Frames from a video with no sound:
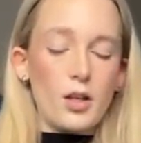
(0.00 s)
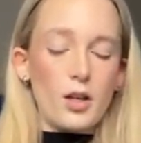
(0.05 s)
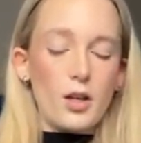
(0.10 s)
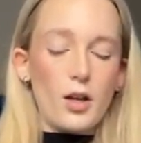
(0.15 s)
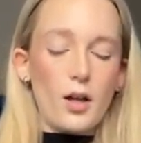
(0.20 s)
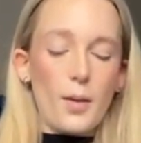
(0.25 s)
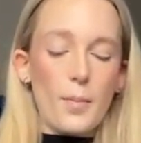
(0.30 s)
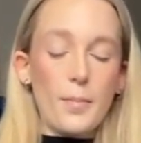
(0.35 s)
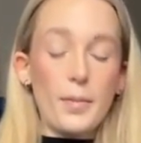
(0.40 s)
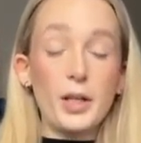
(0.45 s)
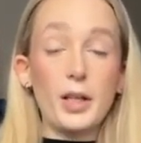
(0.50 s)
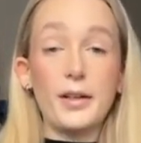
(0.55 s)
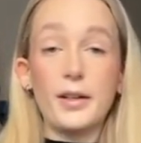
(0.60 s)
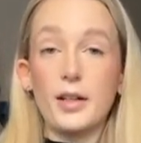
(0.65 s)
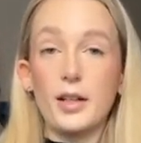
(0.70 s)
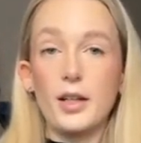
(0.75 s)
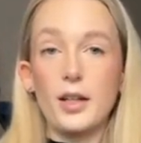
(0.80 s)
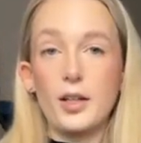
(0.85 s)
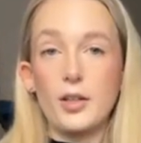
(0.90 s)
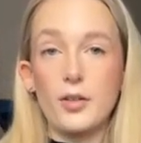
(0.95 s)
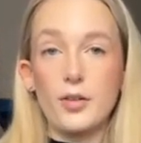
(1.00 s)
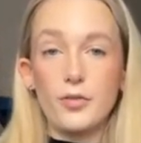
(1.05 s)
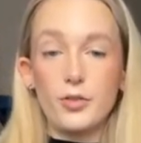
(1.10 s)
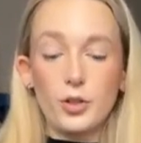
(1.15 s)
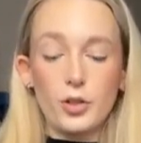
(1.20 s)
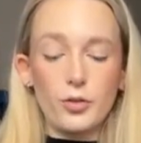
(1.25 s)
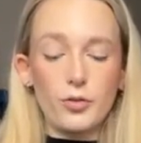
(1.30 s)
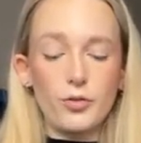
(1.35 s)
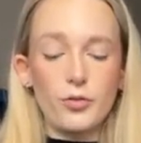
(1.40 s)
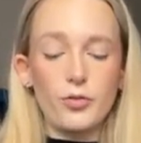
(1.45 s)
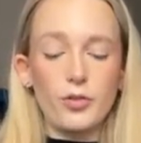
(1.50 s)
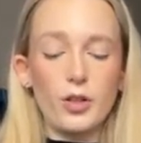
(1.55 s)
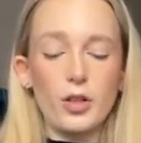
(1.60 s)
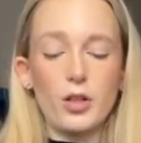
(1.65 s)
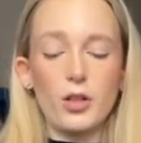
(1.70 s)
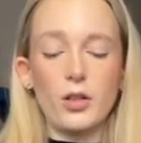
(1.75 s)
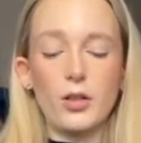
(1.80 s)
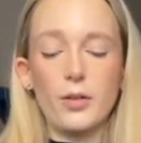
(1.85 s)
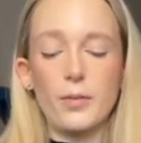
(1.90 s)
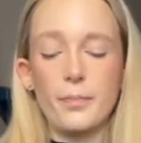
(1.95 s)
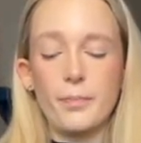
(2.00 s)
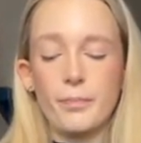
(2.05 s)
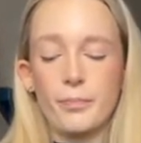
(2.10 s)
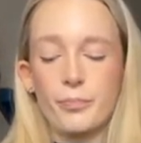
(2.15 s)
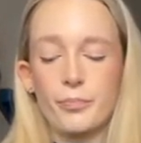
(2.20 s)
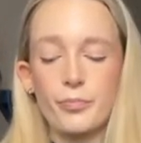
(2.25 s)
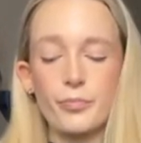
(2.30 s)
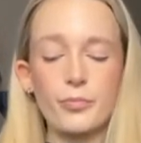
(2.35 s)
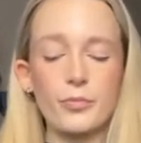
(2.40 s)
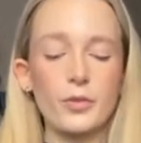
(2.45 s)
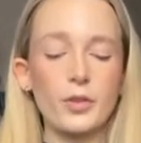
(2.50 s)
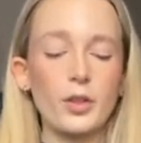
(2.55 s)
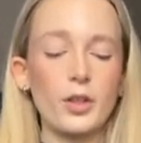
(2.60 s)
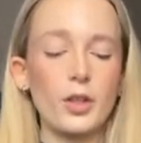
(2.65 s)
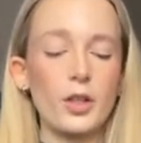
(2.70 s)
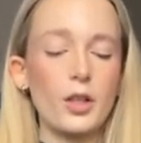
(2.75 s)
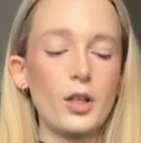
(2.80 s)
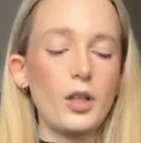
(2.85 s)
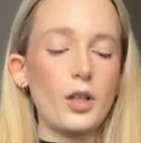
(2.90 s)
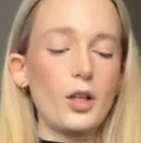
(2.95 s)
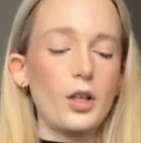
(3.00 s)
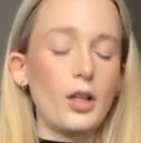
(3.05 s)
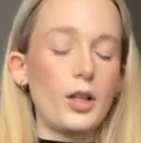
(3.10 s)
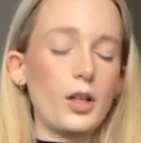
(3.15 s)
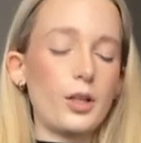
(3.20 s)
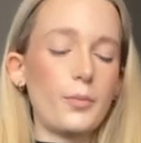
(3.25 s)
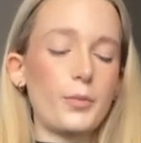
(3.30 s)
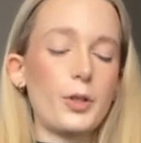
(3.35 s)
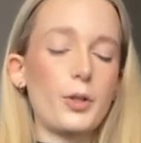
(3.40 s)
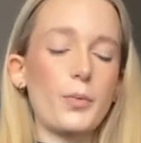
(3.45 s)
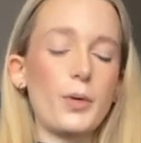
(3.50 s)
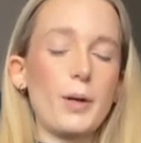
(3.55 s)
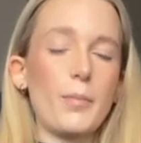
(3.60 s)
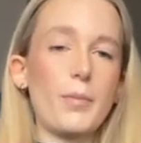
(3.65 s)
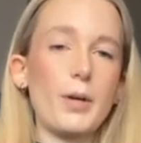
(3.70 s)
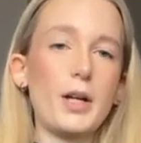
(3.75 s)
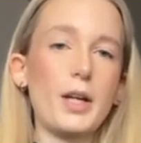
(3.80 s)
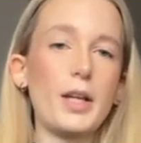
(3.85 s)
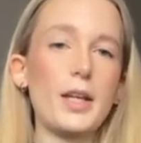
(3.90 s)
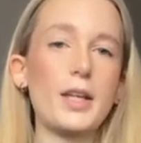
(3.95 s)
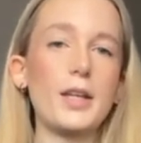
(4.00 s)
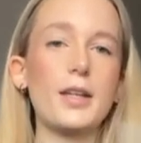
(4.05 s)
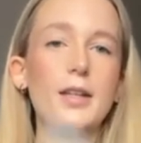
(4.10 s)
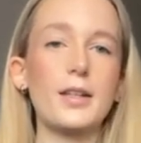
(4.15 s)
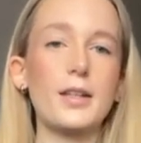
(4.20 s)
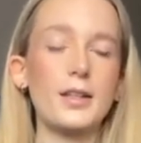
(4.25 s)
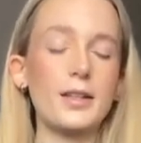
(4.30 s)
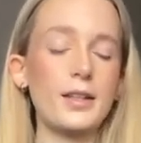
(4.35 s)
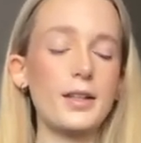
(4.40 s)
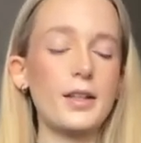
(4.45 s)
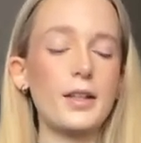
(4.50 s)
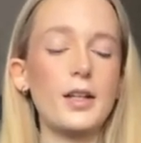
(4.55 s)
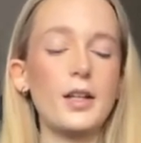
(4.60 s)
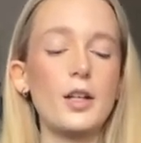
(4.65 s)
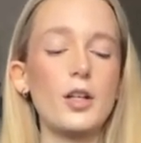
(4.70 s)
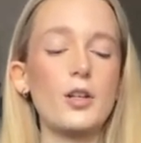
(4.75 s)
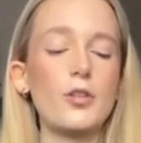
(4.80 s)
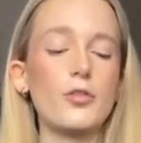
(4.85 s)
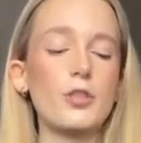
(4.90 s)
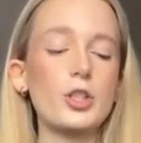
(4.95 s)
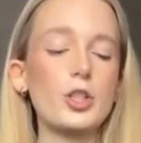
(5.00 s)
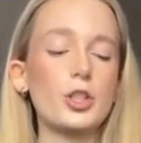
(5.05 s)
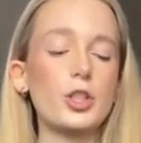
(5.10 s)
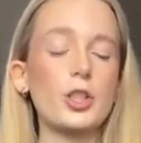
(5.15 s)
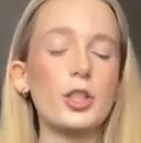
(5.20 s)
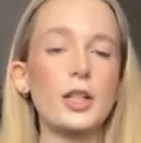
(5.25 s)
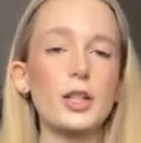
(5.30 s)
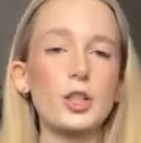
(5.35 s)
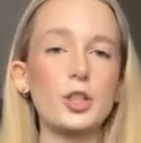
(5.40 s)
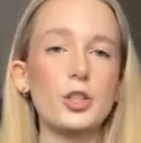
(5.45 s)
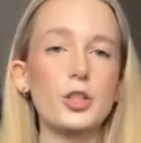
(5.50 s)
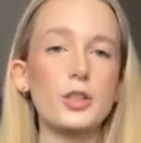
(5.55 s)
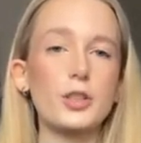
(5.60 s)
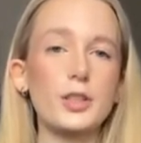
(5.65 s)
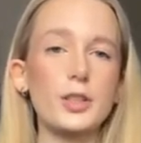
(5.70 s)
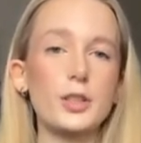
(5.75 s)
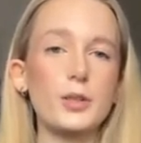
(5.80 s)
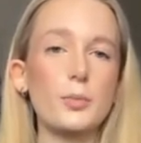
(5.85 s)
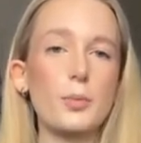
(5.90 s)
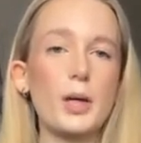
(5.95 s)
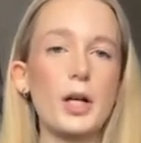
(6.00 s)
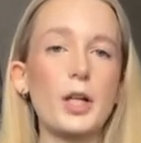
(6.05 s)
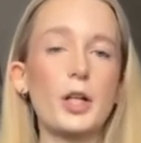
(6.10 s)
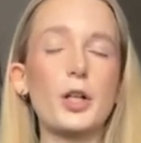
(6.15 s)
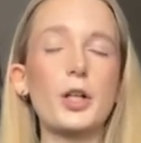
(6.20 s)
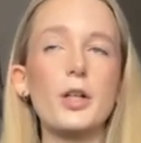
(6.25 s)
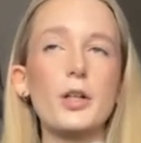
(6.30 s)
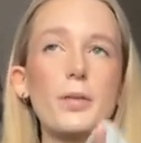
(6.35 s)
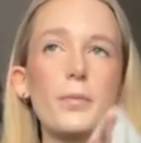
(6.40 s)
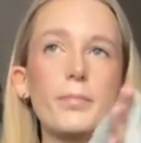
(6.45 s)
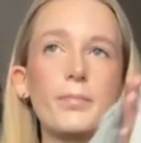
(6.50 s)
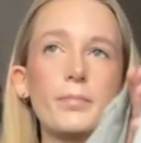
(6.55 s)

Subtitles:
but luckily I don't have to go far. I'm gonna wear my French Connection sweater,